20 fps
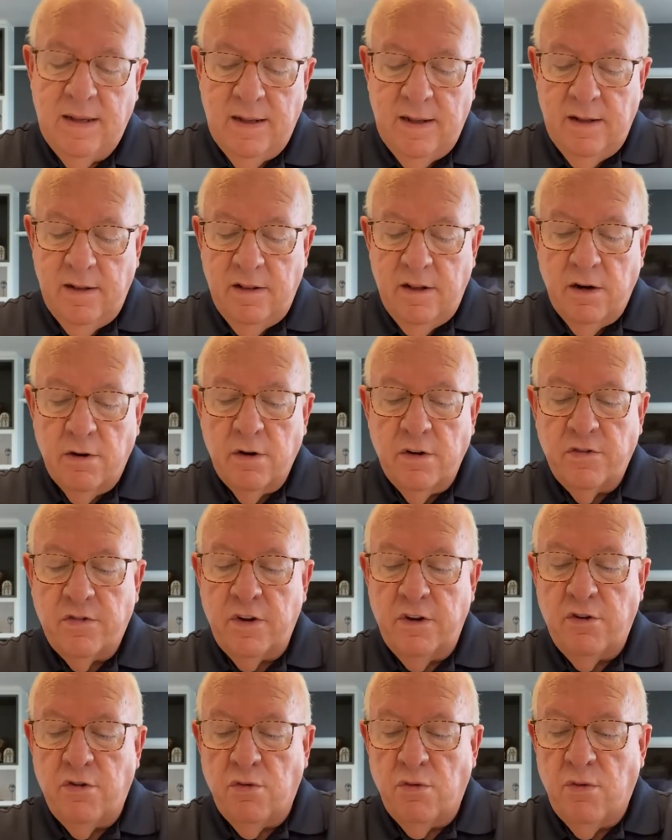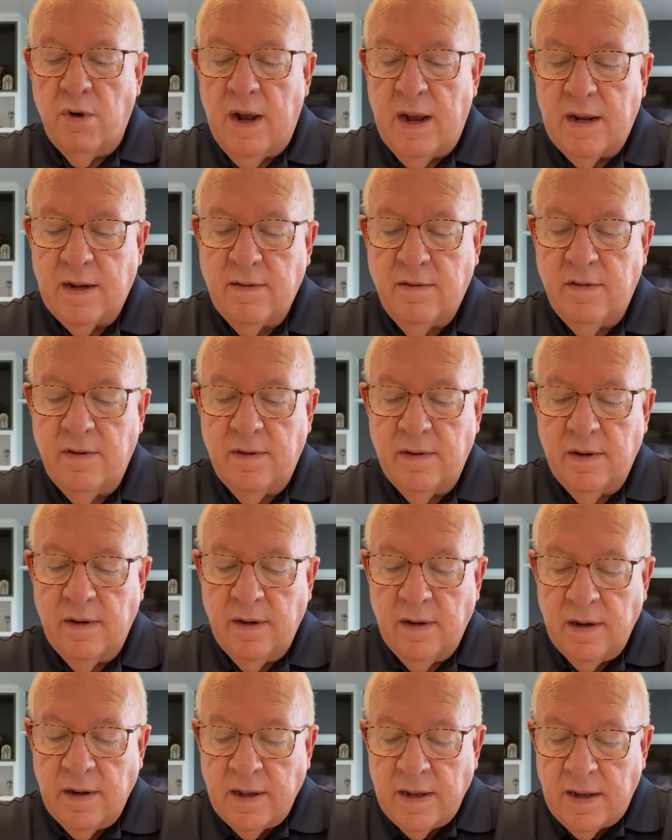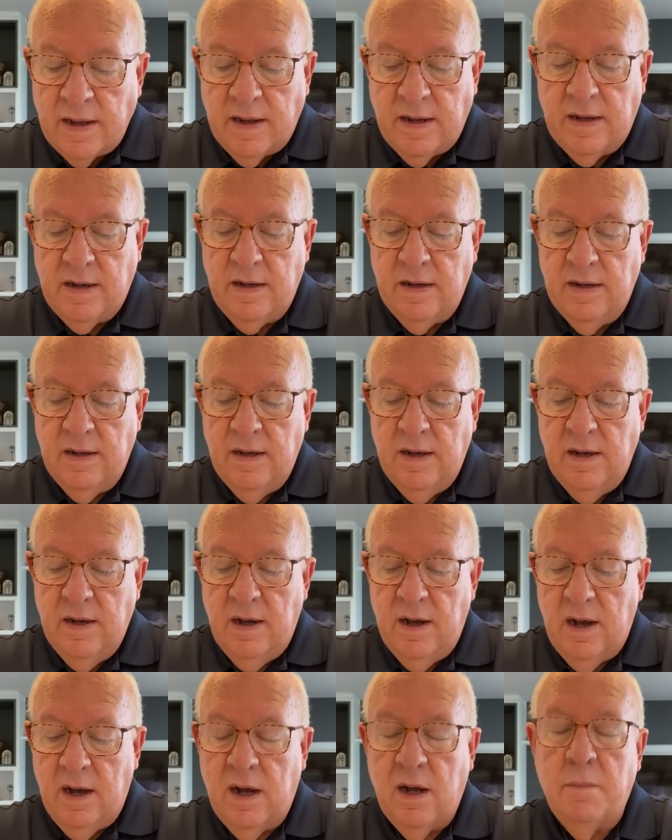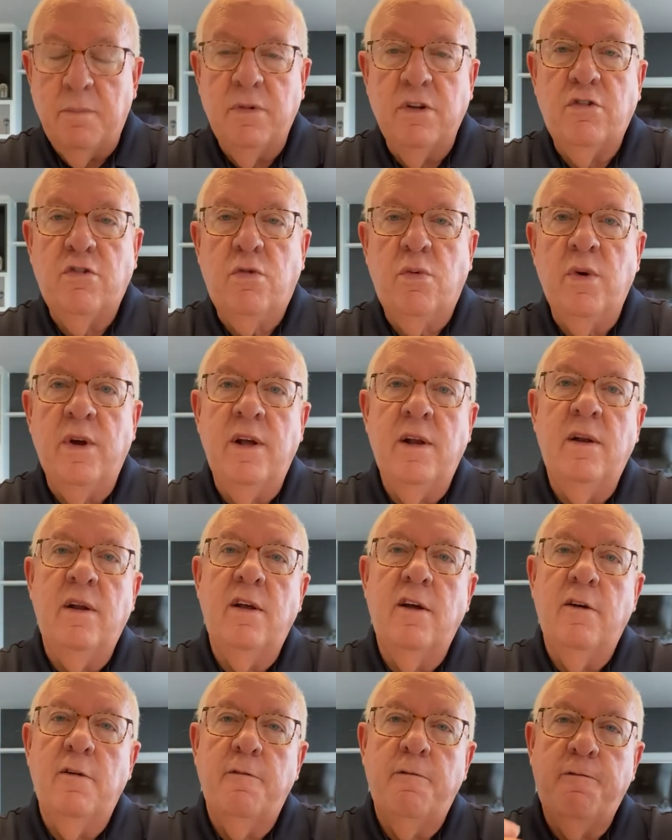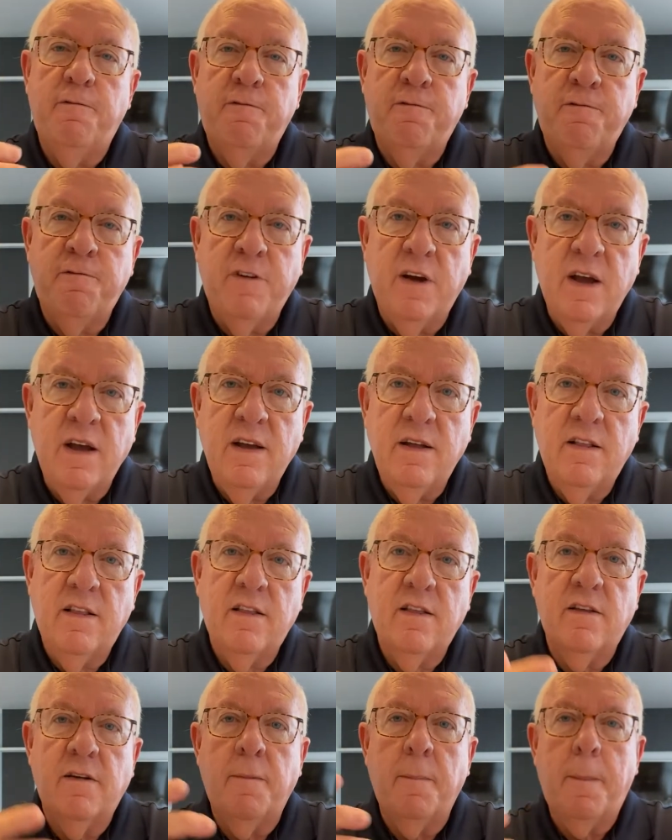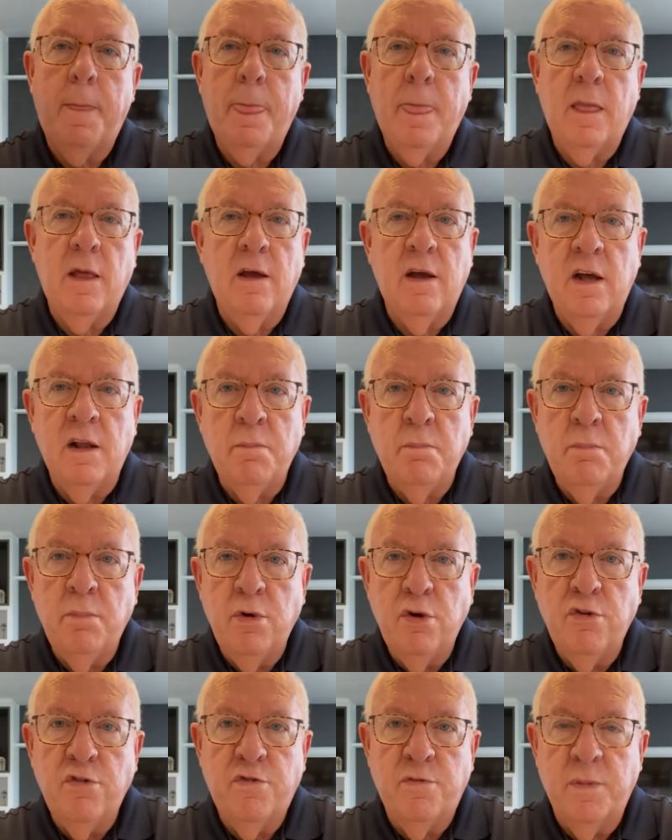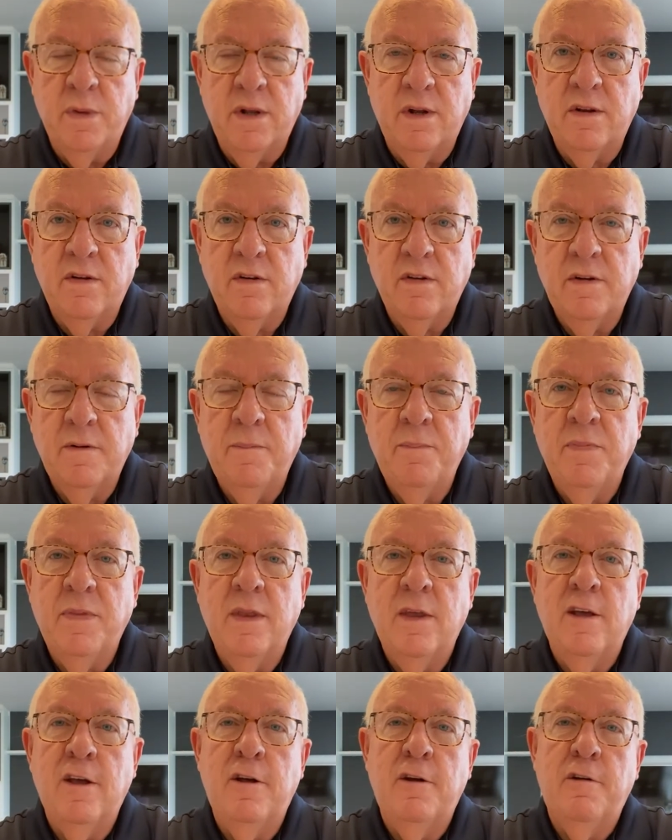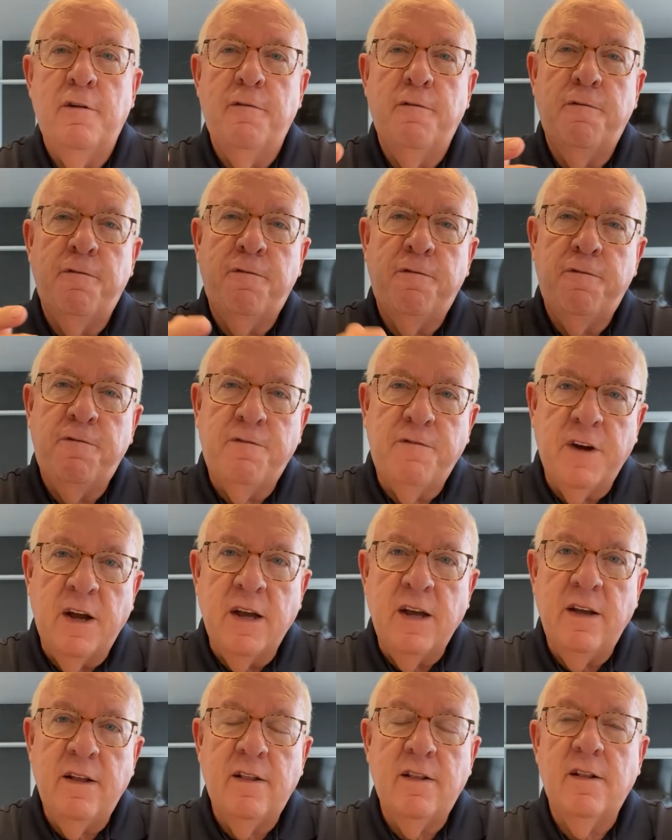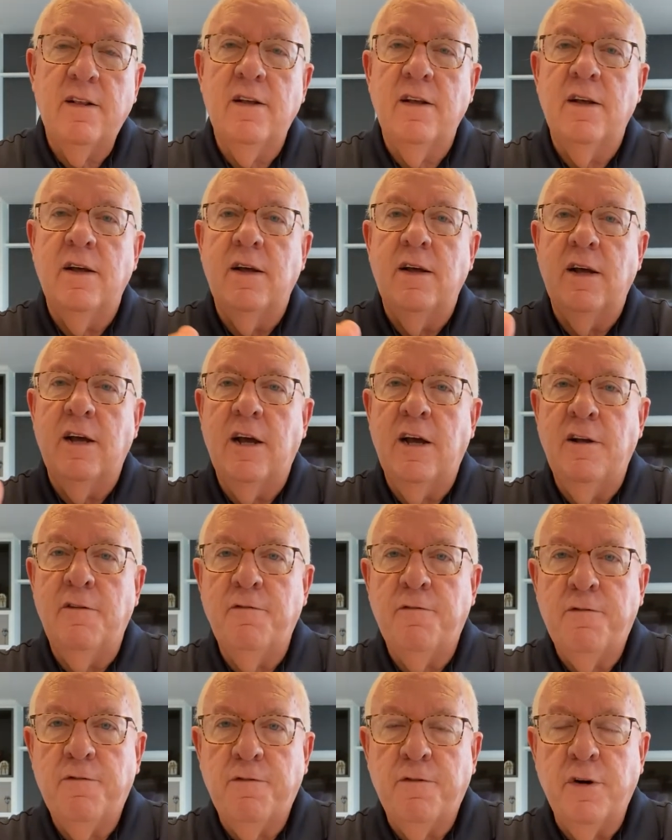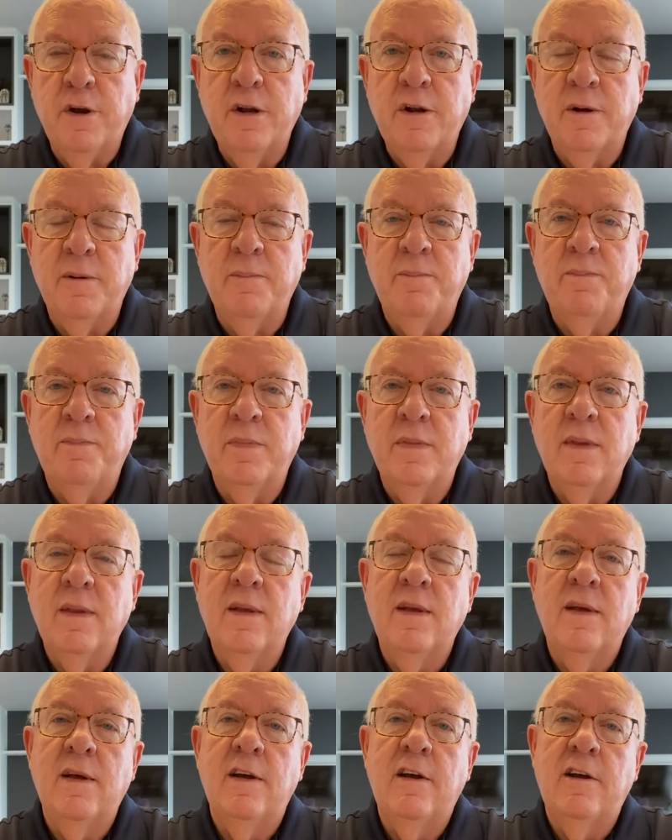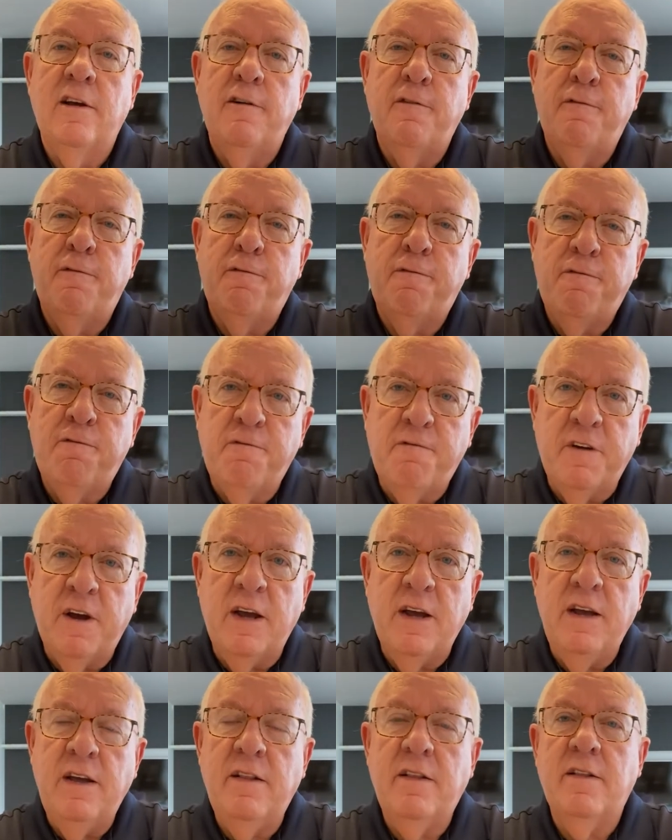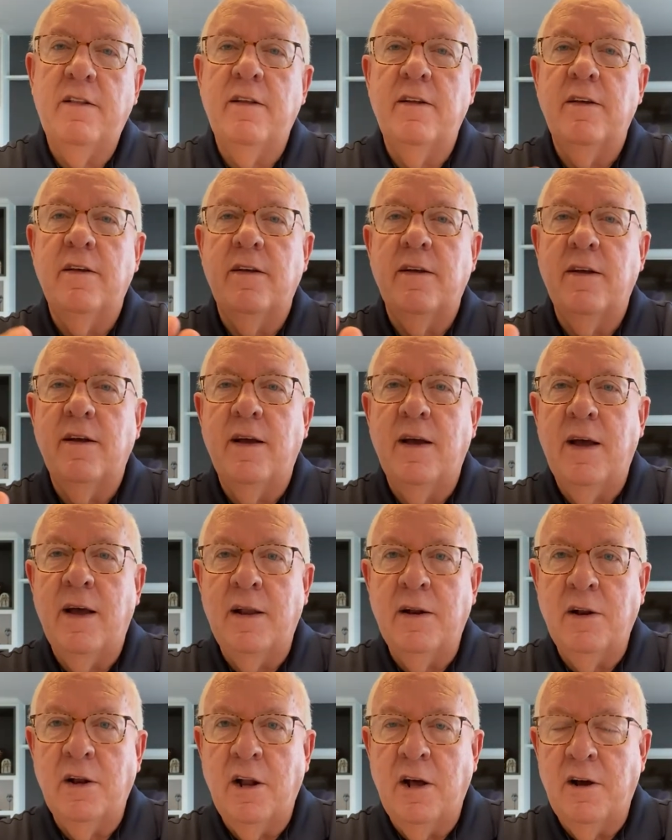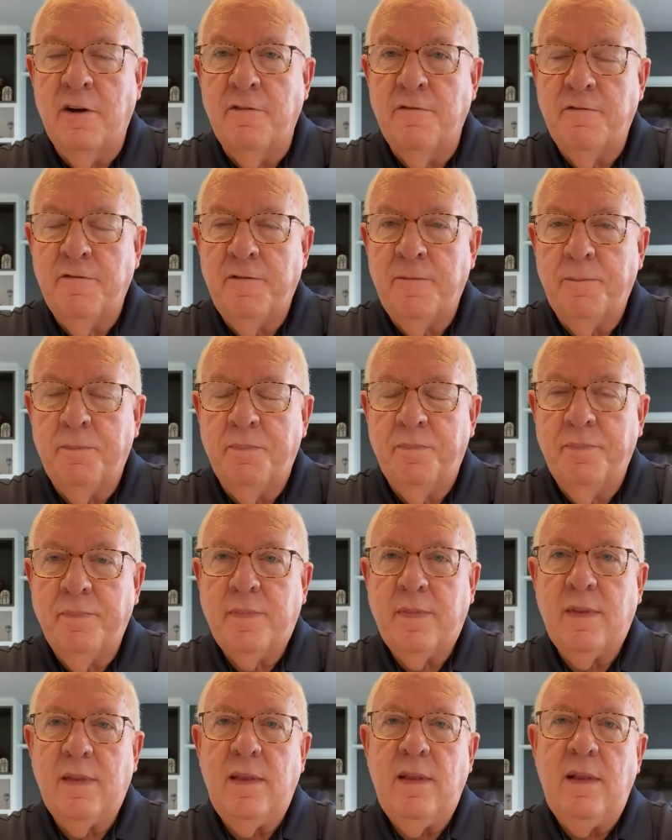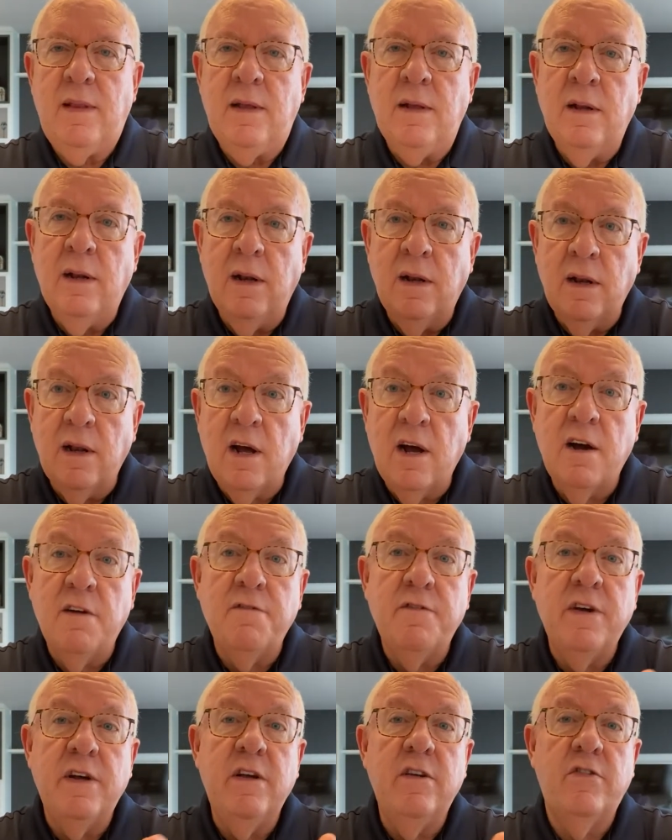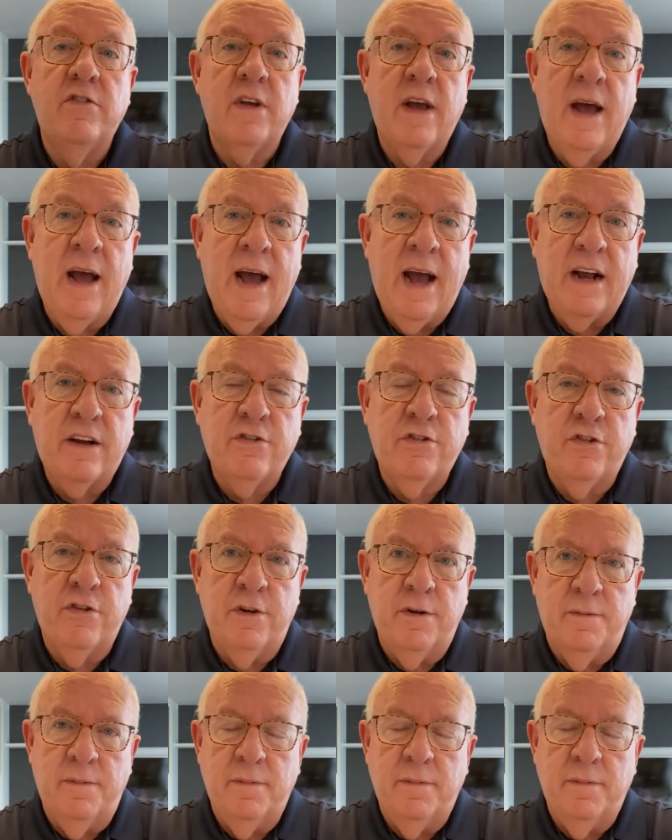There is a direct link between faith and movement, faith and freedom, faith and love. Love is action.